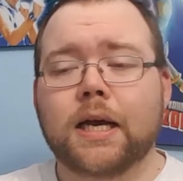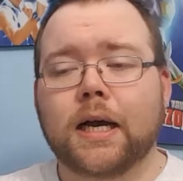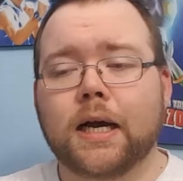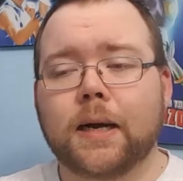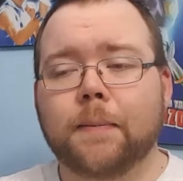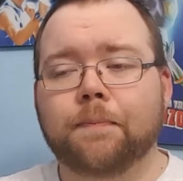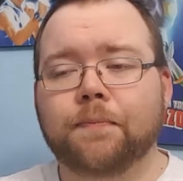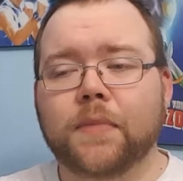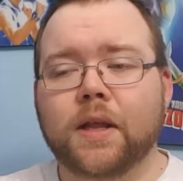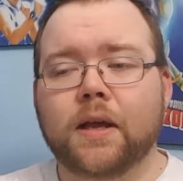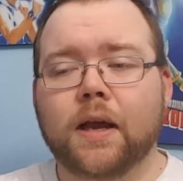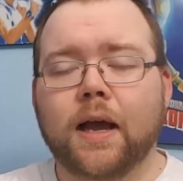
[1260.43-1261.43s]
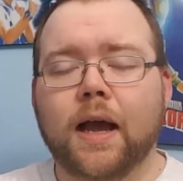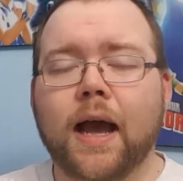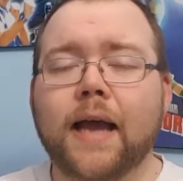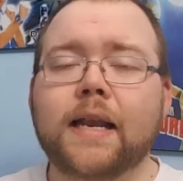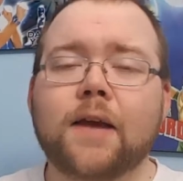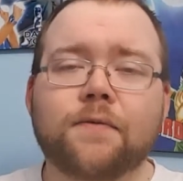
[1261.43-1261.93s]
Um,
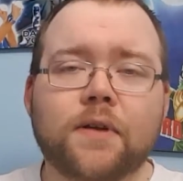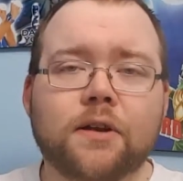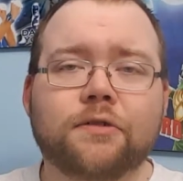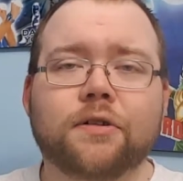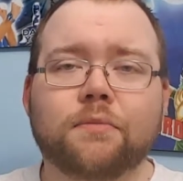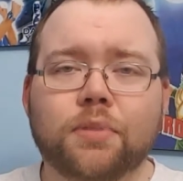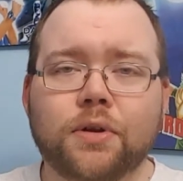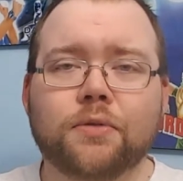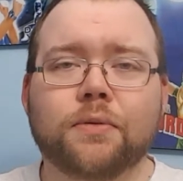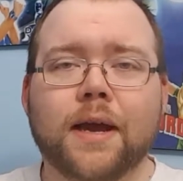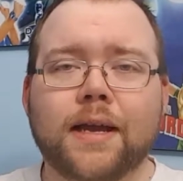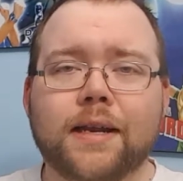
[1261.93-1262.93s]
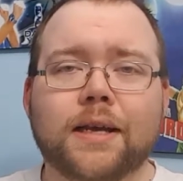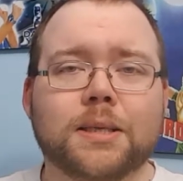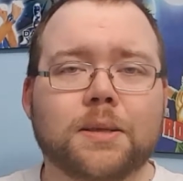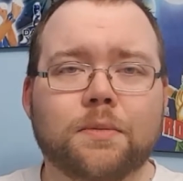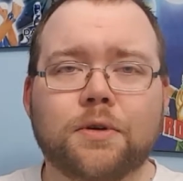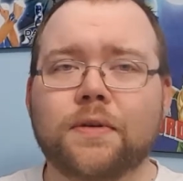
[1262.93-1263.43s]
high definition Blu ray
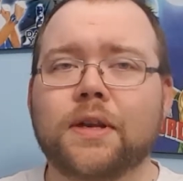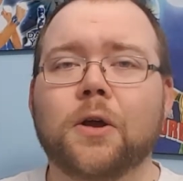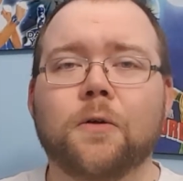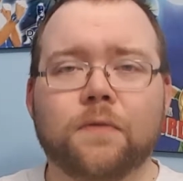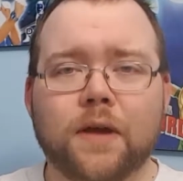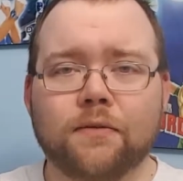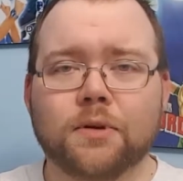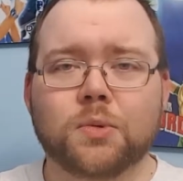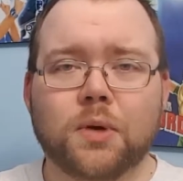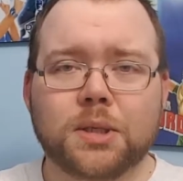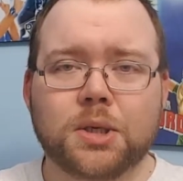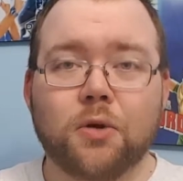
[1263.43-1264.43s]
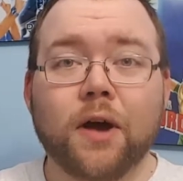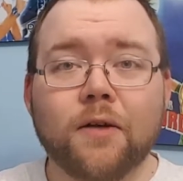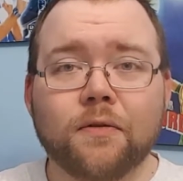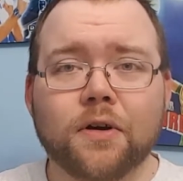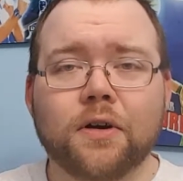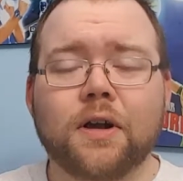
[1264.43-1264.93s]
does the movie no favors
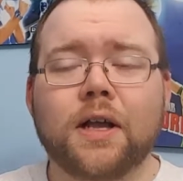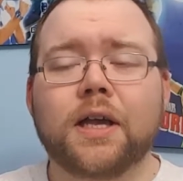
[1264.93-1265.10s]
whatsoever.